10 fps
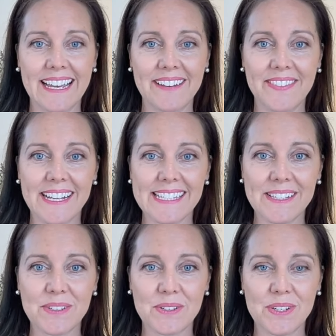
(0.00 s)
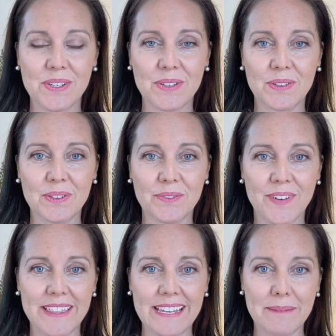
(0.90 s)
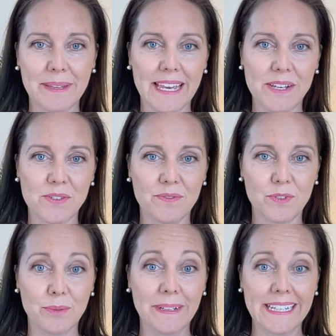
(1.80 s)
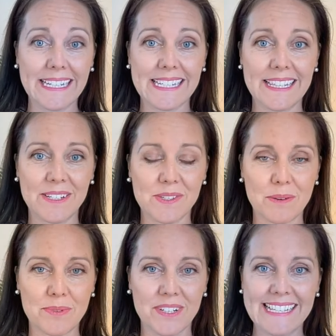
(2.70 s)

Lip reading: If that sounds good to you, you'll find the application form linked in the description.